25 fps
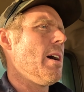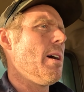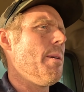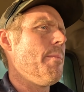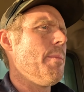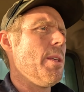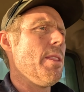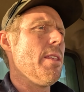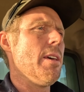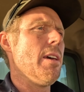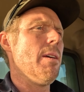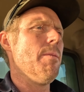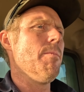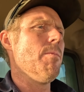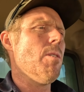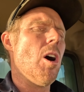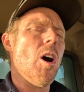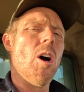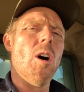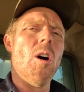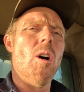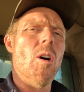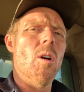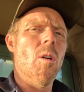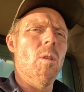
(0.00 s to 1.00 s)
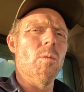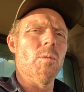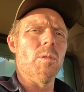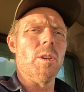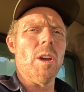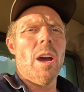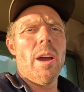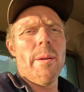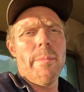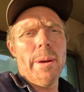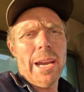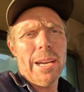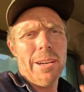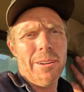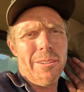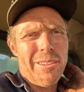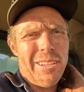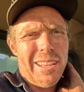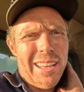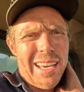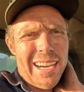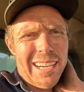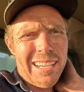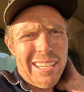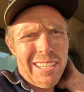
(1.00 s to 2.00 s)
and then I'll go back onto
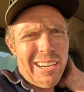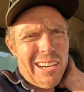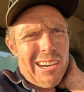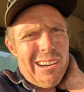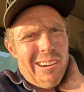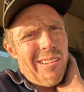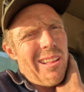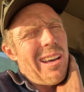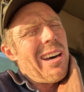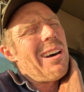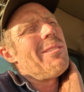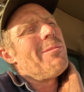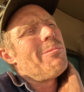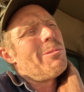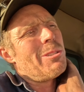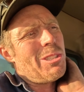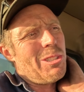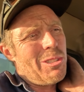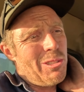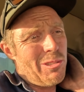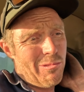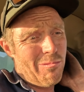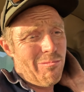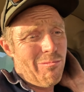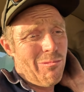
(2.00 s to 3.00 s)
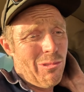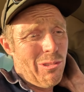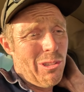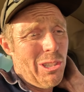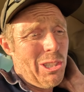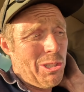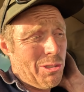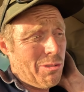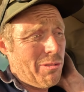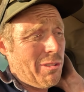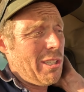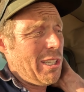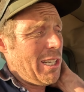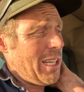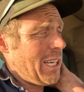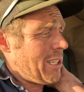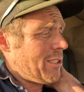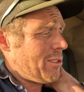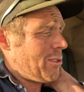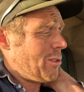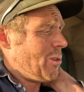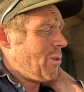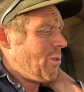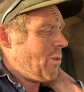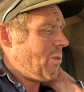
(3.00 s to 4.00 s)
that canola, which is literally
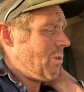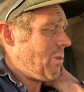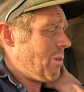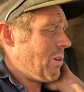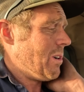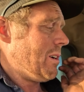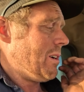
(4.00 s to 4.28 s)
next door.